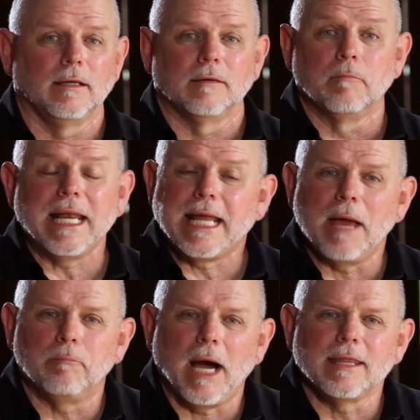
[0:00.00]
Money
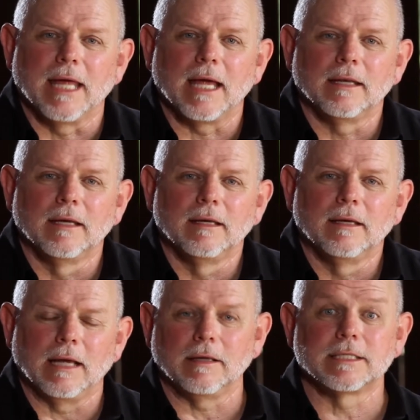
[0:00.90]
can't buy that.
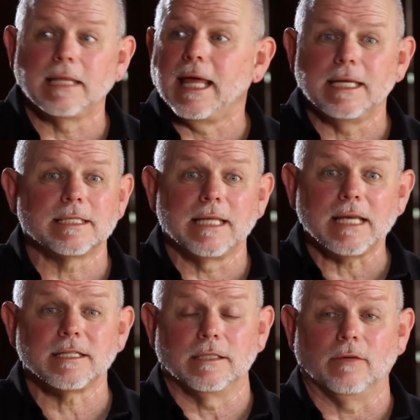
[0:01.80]
I'm going to say that is the
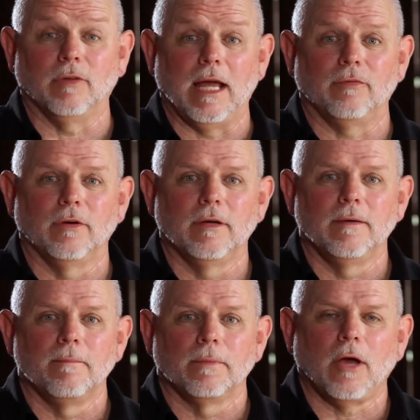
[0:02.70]
essence of life.
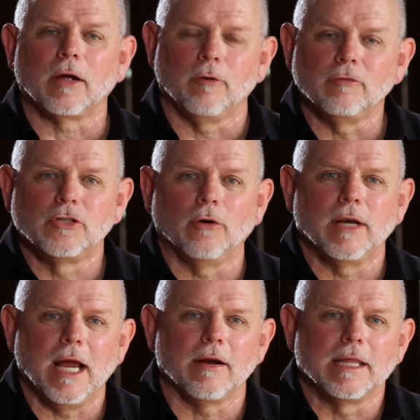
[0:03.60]
So I agree with Joe and
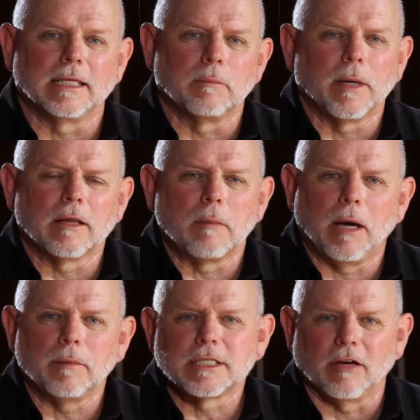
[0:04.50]
Harry that the bigger that
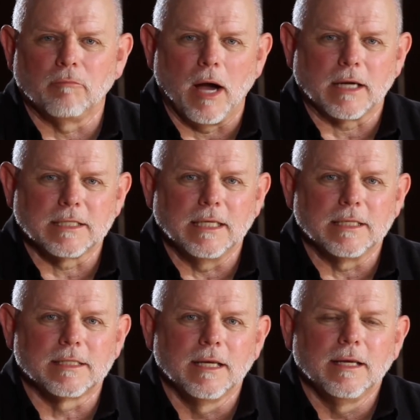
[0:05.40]
public self box
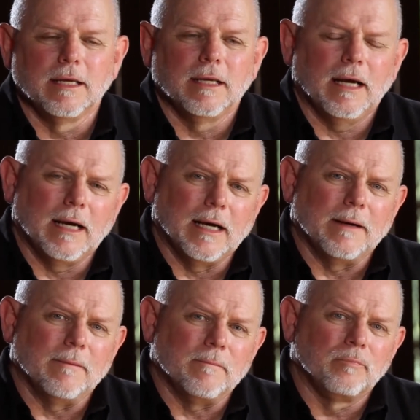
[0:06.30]
is,
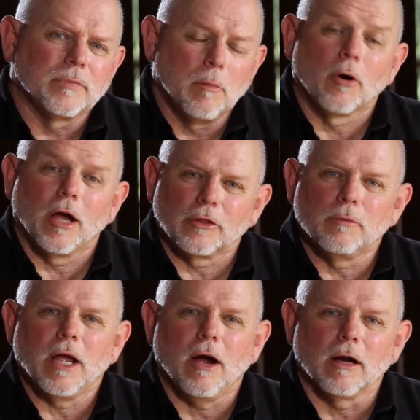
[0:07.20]
the more healthy
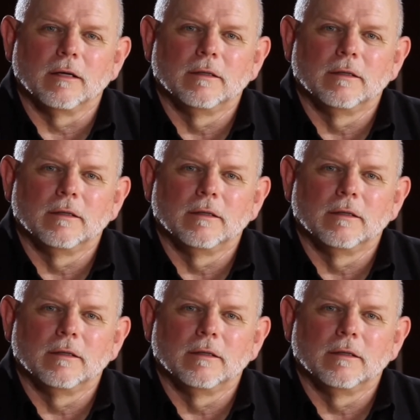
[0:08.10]
we are.